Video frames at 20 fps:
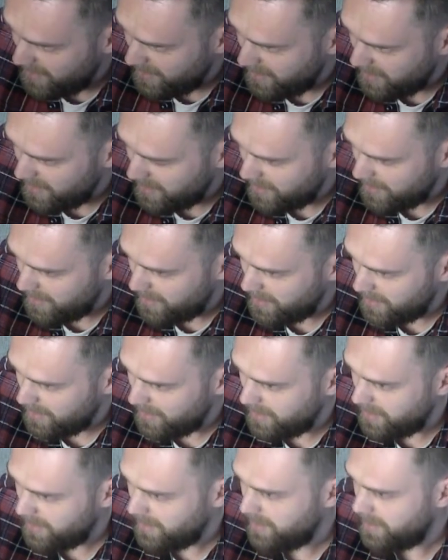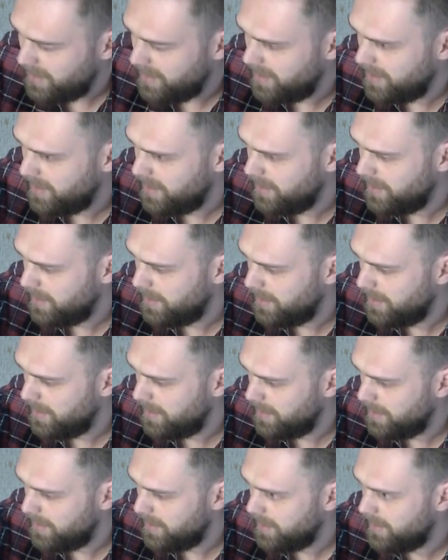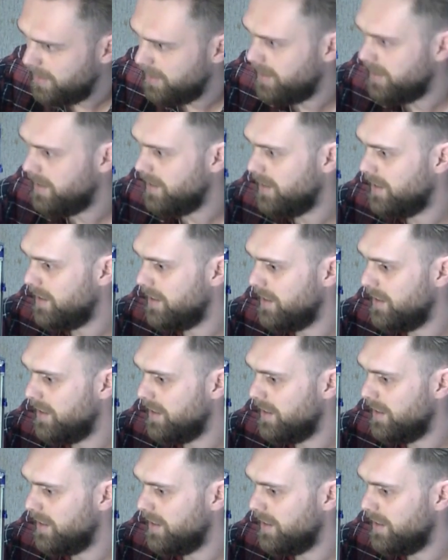(no one is talking)